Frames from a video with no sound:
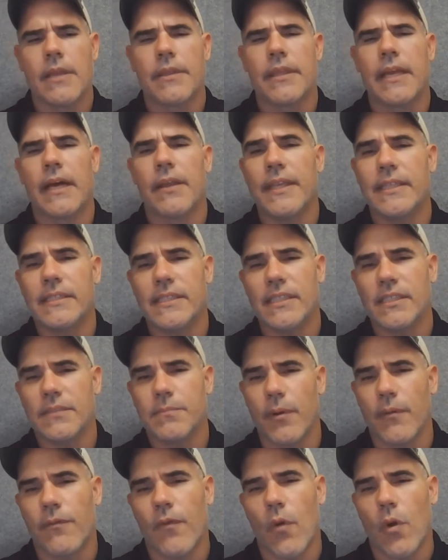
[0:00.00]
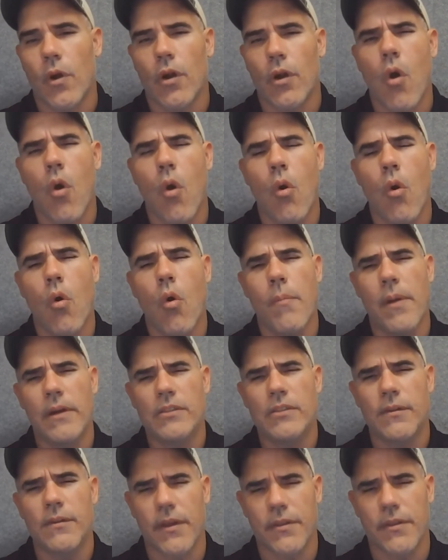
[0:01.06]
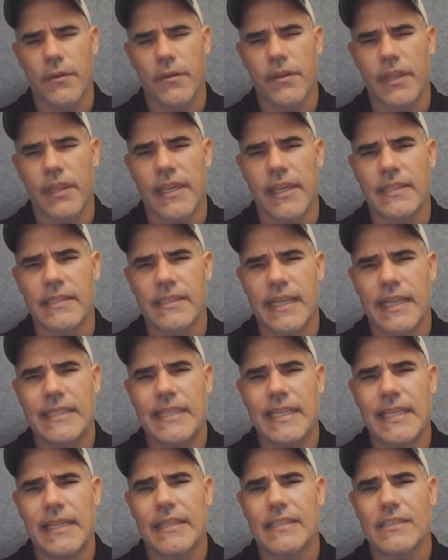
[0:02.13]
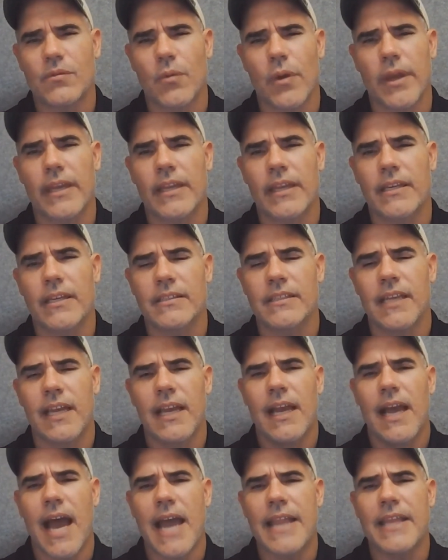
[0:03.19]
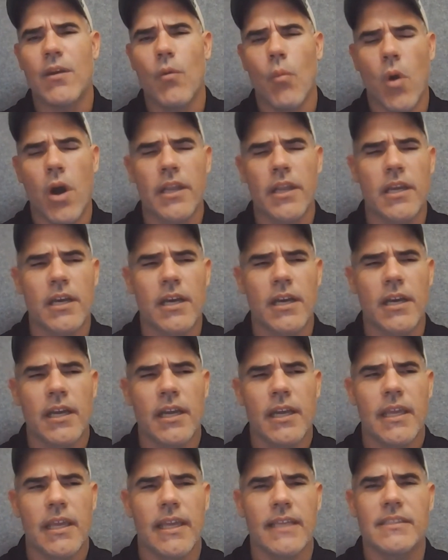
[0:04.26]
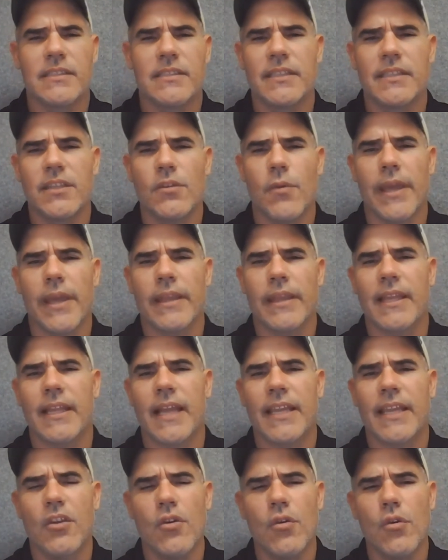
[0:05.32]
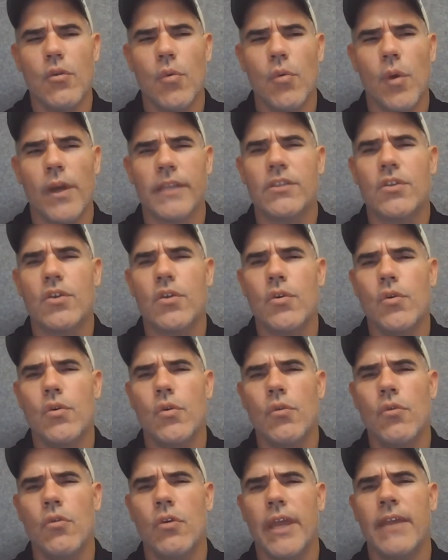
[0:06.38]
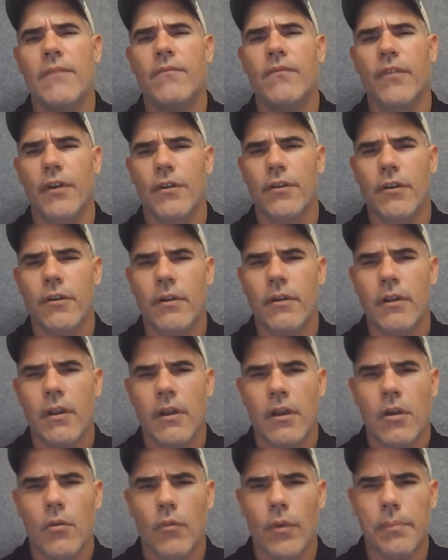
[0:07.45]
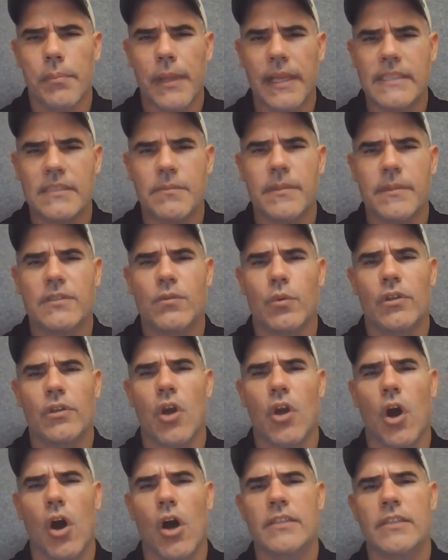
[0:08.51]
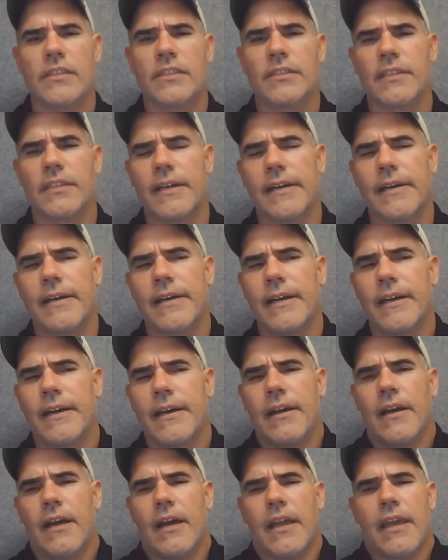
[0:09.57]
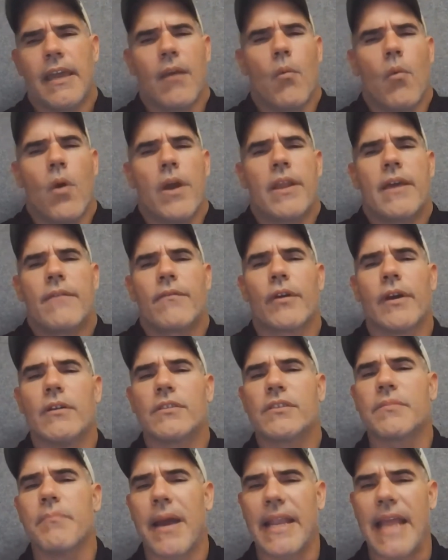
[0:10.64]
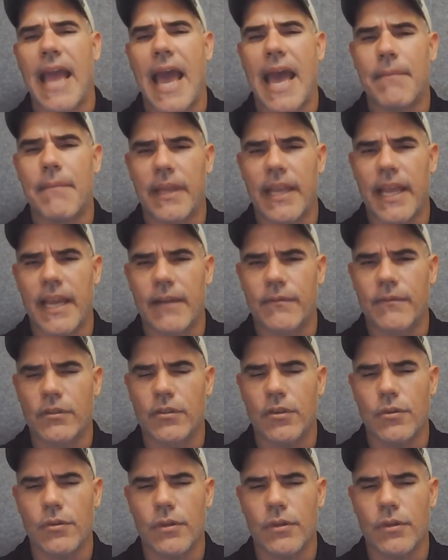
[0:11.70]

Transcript: Now, this is before a whole bunch of other things, and I did it this way because I didn't want to insinuate that I knew what 2 inverter replacements would cost and whatever else might happen after